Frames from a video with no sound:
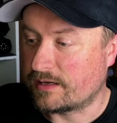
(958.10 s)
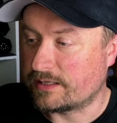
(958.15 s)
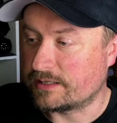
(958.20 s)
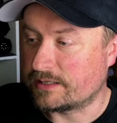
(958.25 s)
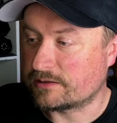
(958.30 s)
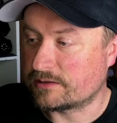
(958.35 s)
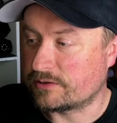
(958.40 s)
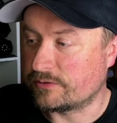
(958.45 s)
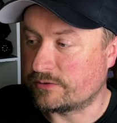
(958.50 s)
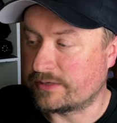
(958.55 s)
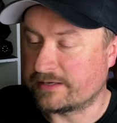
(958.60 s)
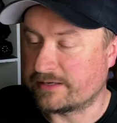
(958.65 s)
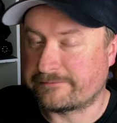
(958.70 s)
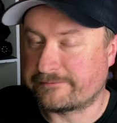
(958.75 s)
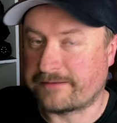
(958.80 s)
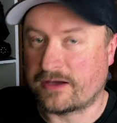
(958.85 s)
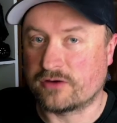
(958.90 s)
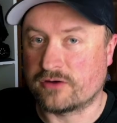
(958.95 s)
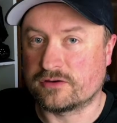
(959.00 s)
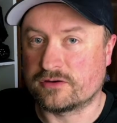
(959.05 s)
including
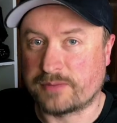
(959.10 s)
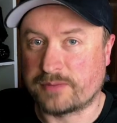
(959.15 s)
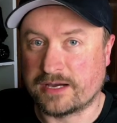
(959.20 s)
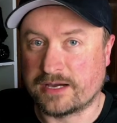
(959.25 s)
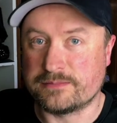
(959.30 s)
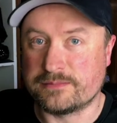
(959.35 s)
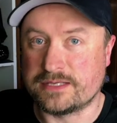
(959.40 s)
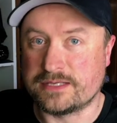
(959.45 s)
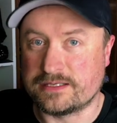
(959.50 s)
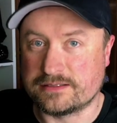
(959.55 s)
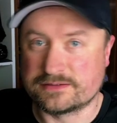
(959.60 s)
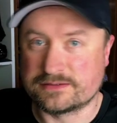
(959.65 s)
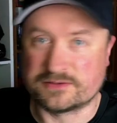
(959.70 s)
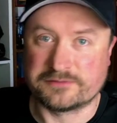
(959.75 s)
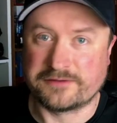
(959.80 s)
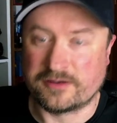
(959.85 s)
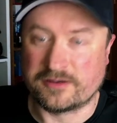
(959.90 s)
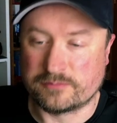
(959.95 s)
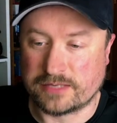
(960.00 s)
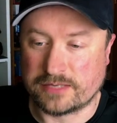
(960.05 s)
found by me, so
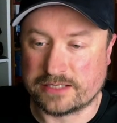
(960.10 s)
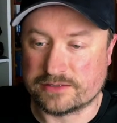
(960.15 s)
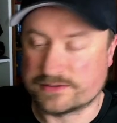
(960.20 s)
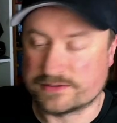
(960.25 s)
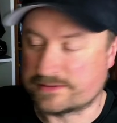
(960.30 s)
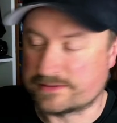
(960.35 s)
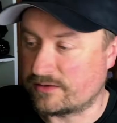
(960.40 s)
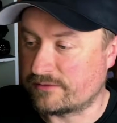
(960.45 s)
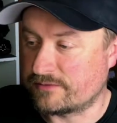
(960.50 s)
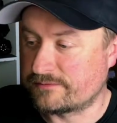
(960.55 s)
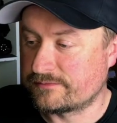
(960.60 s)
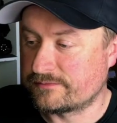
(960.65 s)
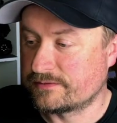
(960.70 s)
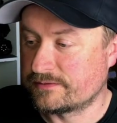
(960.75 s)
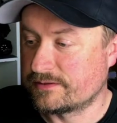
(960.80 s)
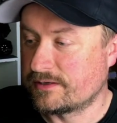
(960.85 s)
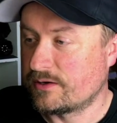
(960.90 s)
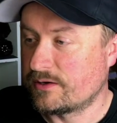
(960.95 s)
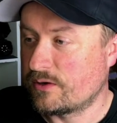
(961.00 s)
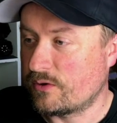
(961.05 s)
found by yourself,
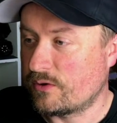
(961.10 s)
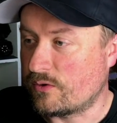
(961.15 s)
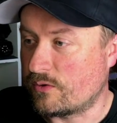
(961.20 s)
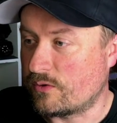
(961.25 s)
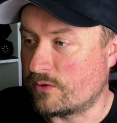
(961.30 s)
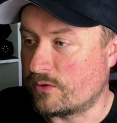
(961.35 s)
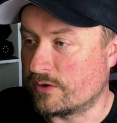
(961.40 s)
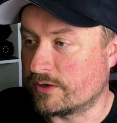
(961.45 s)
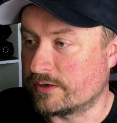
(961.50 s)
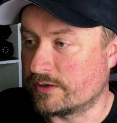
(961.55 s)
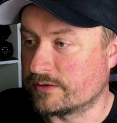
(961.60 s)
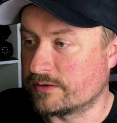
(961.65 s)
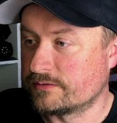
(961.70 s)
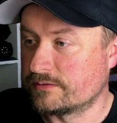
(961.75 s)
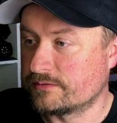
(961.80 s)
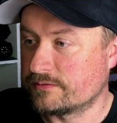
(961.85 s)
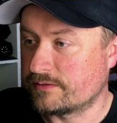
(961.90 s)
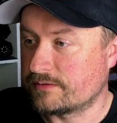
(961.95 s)
or